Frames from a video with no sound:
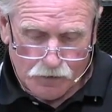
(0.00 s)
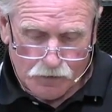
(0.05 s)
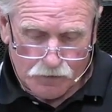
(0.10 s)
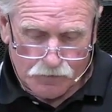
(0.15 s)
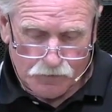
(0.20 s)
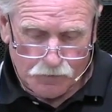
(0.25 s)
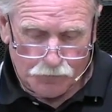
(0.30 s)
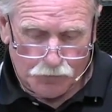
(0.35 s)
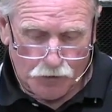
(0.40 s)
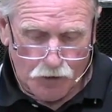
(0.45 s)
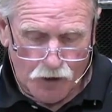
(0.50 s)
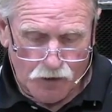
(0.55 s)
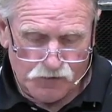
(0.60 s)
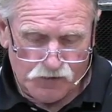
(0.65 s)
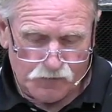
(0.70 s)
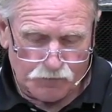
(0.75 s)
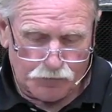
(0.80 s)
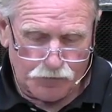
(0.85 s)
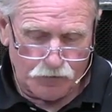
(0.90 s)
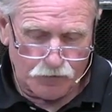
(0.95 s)
The
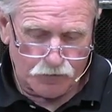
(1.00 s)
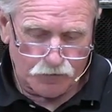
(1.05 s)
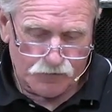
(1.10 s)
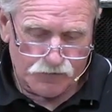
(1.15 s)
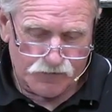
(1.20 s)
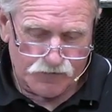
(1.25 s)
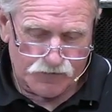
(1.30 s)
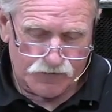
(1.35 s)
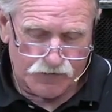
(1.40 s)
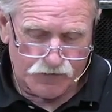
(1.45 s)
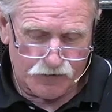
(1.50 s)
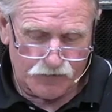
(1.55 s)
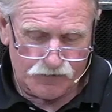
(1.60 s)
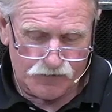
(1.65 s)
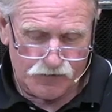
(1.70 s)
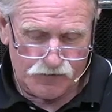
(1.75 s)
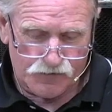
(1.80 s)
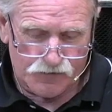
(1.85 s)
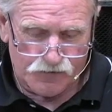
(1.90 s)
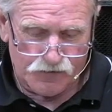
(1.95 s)
bronze pillars, it tells
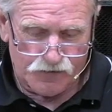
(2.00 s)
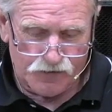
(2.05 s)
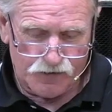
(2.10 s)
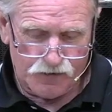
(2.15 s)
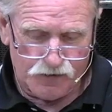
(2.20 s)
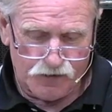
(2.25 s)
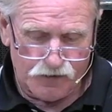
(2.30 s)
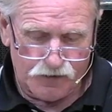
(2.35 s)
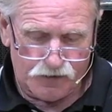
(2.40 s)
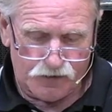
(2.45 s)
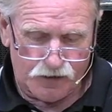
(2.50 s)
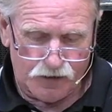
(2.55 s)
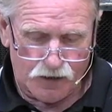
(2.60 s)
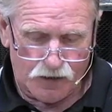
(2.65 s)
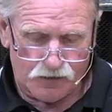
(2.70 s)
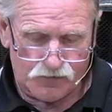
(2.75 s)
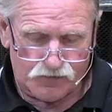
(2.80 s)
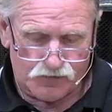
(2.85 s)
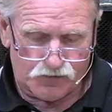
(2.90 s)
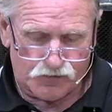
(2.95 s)
us that he
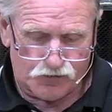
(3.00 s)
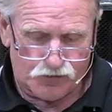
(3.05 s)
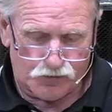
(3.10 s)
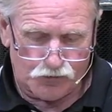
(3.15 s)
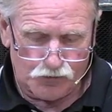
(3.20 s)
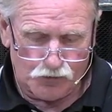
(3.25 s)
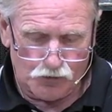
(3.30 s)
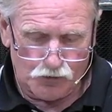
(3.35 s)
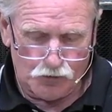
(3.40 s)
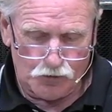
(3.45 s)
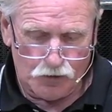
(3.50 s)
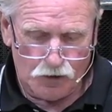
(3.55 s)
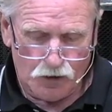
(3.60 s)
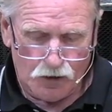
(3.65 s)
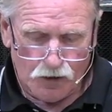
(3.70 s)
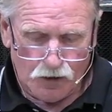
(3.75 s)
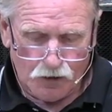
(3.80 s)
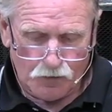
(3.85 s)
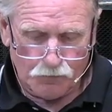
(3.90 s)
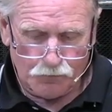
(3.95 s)
cast two
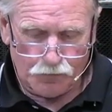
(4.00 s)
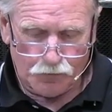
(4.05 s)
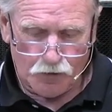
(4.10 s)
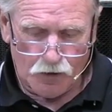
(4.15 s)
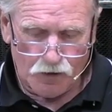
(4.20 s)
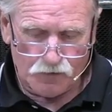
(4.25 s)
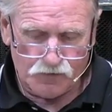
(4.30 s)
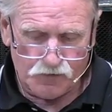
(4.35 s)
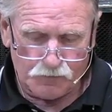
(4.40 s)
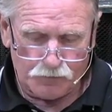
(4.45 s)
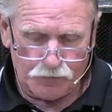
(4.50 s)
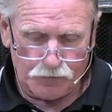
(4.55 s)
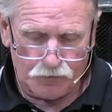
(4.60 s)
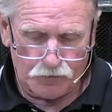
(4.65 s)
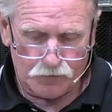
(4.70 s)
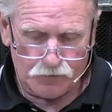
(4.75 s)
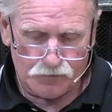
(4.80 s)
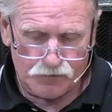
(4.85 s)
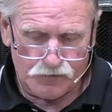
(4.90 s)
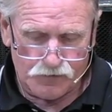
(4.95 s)
bronze
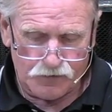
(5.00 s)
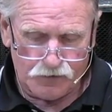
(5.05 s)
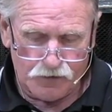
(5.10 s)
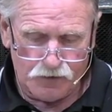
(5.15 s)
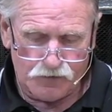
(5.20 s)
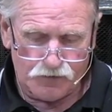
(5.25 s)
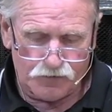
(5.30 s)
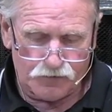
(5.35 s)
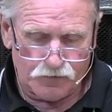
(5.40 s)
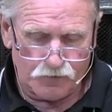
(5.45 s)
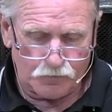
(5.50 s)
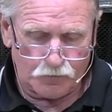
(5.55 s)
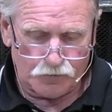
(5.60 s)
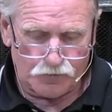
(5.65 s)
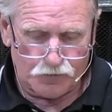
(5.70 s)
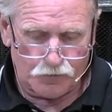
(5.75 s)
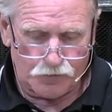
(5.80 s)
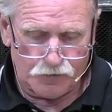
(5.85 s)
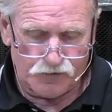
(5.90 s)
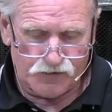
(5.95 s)
pillars. Each of them were
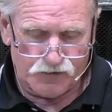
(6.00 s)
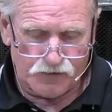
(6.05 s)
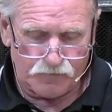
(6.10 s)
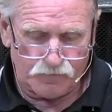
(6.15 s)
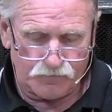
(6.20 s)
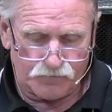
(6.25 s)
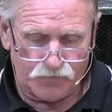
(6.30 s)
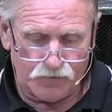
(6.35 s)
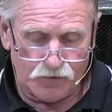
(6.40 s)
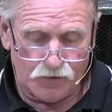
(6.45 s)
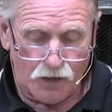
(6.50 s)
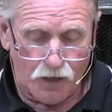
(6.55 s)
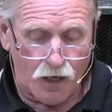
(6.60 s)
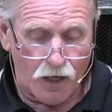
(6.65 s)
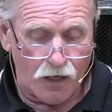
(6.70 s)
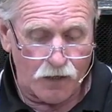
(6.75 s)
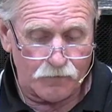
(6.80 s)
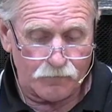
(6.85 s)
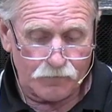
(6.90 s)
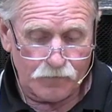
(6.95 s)
27 feet
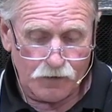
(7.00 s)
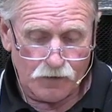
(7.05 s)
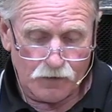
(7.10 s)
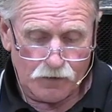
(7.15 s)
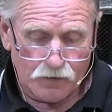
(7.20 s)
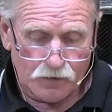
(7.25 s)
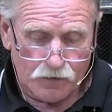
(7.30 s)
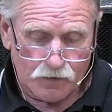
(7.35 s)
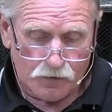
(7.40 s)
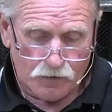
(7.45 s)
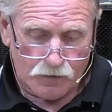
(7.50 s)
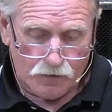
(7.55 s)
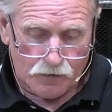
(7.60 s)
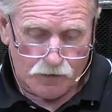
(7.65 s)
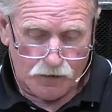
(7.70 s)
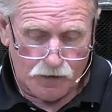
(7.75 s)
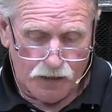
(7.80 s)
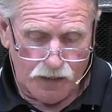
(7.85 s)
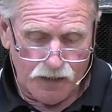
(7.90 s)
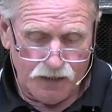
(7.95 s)
high,
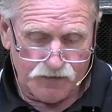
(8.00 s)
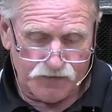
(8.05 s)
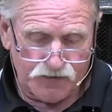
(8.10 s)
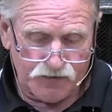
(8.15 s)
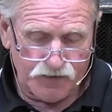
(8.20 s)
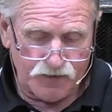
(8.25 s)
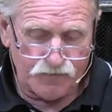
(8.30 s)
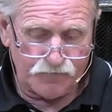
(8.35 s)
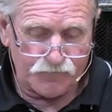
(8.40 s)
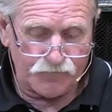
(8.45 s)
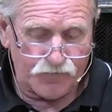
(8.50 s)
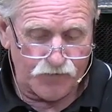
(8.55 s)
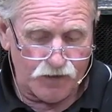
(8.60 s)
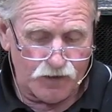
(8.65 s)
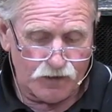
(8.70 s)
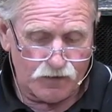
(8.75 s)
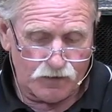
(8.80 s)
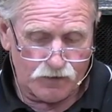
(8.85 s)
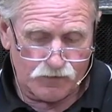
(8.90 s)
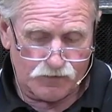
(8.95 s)
18
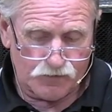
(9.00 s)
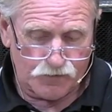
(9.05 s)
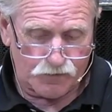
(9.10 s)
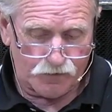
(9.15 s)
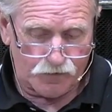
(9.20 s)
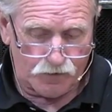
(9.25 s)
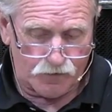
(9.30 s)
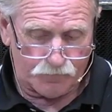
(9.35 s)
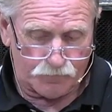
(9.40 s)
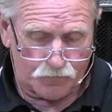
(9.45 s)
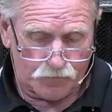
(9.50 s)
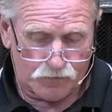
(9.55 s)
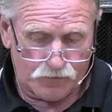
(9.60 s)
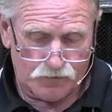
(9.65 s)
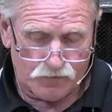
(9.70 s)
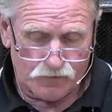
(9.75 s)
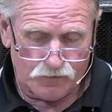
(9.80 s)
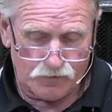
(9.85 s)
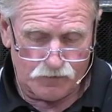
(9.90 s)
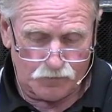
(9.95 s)
feet in
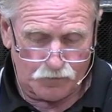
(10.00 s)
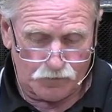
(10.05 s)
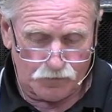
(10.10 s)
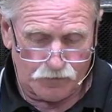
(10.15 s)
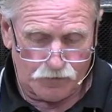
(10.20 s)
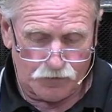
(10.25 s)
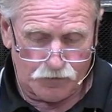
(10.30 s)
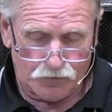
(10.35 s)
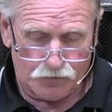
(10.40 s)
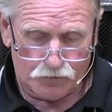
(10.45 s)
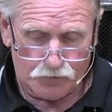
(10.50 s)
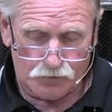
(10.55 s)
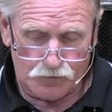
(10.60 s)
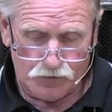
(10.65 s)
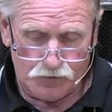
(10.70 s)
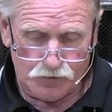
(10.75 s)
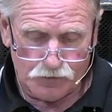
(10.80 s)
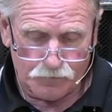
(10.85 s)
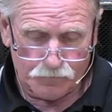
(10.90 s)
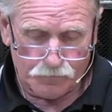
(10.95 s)
circumference. These were
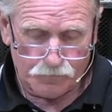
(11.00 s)
huge.